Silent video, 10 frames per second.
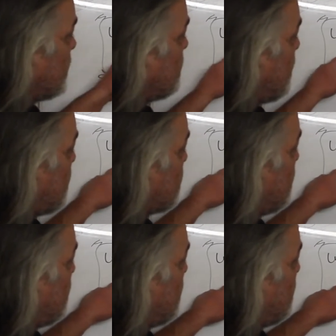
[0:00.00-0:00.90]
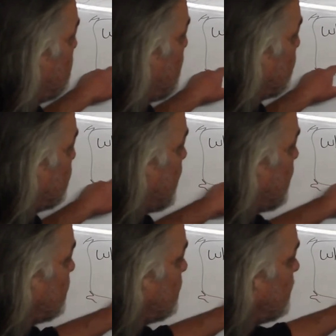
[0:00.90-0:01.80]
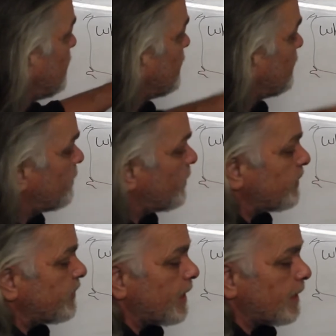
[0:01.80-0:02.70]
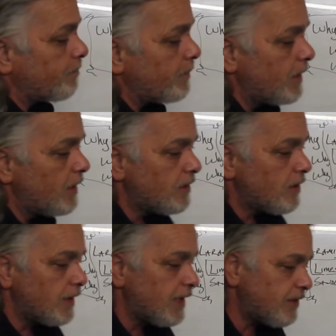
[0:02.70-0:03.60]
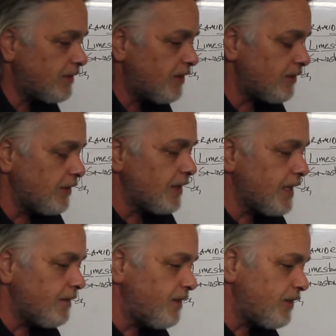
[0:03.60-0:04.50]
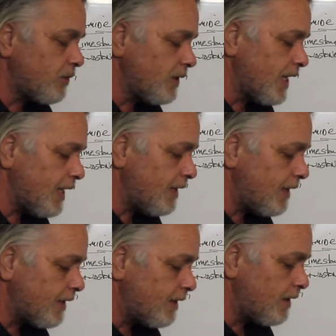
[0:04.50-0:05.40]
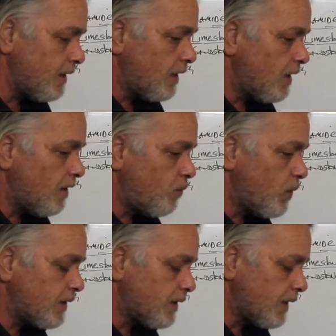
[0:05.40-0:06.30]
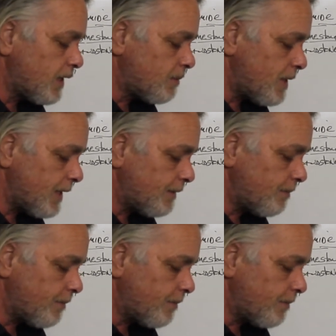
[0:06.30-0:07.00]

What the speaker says: to talk about that here for a second. So let's just look at a visual aid here of what the Laramide